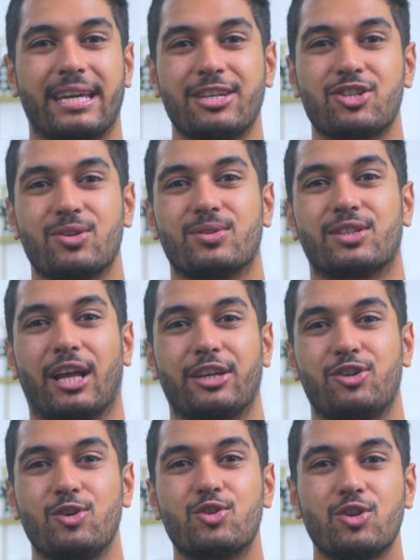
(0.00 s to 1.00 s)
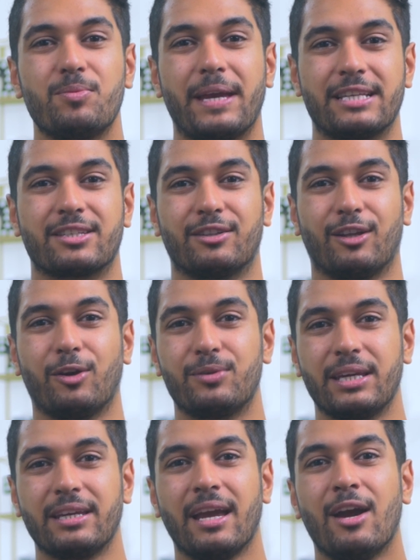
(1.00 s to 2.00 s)
issues like YouTube isn't
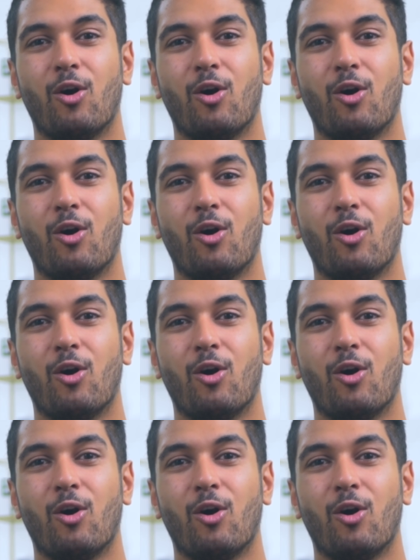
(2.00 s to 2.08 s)
loading